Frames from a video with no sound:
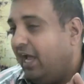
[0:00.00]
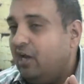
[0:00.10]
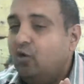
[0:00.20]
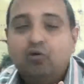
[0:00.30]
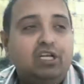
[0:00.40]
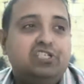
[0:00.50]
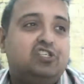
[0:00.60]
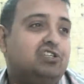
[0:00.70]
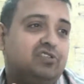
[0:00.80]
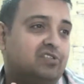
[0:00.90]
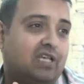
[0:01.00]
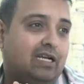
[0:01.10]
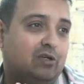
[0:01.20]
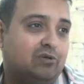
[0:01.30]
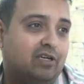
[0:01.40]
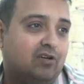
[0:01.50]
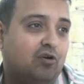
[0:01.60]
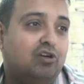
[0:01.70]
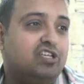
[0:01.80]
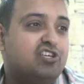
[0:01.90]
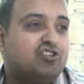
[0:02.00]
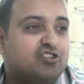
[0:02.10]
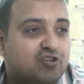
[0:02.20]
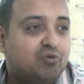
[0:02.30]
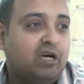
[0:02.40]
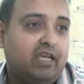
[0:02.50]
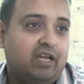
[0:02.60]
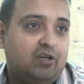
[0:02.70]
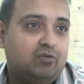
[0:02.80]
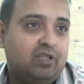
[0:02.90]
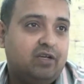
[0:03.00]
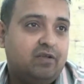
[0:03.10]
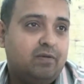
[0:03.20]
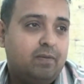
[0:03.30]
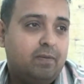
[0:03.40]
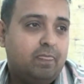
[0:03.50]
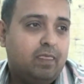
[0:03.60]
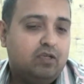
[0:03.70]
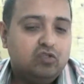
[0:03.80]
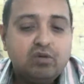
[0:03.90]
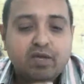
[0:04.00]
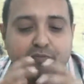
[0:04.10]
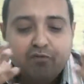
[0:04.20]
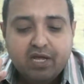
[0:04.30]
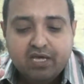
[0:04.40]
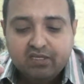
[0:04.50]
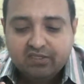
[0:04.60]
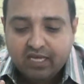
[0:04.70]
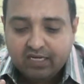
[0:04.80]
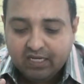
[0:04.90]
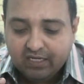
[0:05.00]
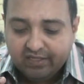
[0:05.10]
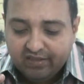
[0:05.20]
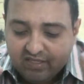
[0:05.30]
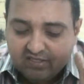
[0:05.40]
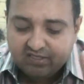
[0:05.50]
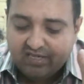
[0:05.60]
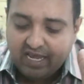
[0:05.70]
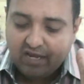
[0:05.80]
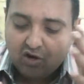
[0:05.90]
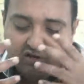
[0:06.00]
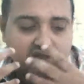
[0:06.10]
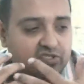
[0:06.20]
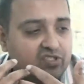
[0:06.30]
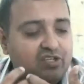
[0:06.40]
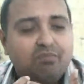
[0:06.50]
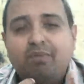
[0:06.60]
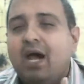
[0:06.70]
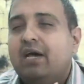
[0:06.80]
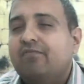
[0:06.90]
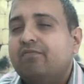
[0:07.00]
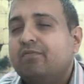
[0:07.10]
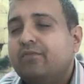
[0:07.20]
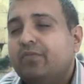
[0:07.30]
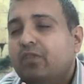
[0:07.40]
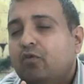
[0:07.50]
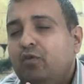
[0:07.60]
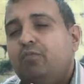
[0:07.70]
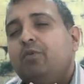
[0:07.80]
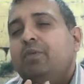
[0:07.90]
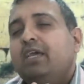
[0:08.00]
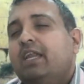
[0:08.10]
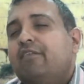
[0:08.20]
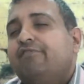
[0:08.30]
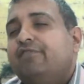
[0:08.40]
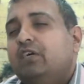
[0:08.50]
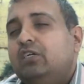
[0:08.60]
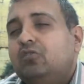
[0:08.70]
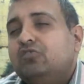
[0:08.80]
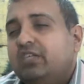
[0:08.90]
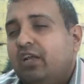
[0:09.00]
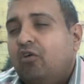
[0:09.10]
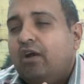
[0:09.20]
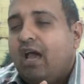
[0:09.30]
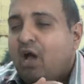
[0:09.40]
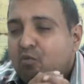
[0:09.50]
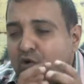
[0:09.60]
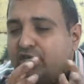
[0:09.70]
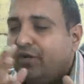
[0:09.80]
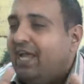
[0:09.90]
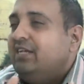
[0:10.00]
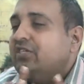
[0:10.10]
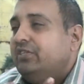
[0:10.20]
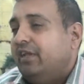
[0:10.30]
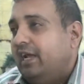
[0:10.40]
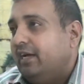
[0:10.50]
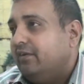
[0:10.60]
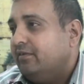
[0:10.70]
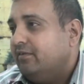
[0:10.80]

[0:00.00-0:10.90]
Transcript: And only Jesus can do that. Only Yeshua can do that. So my prayer is that this day, on this Shabbat, we would make an effort to say, Lord, I want to enter the land.